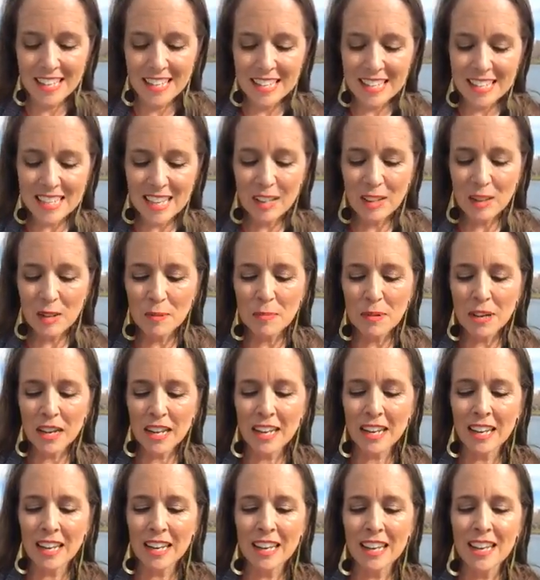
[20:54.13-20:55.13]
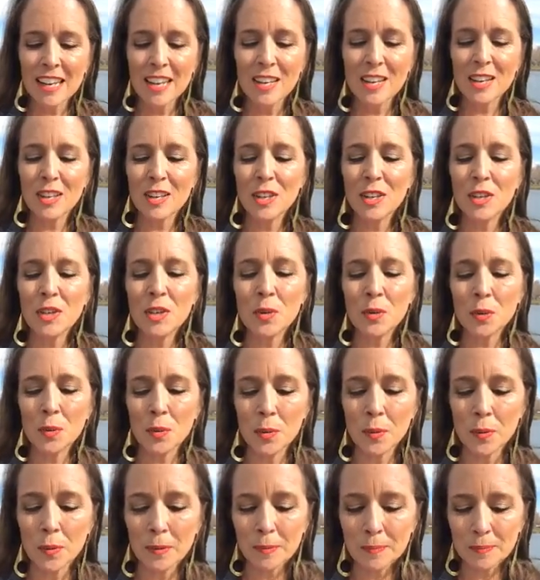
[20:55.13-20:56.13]
celebrating
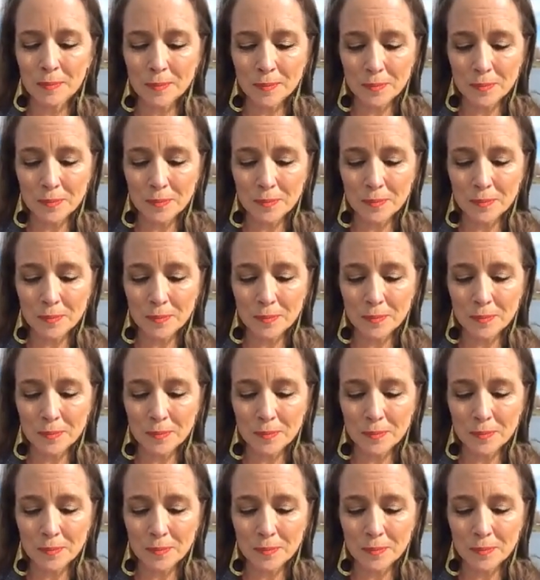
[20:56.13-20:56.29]
you,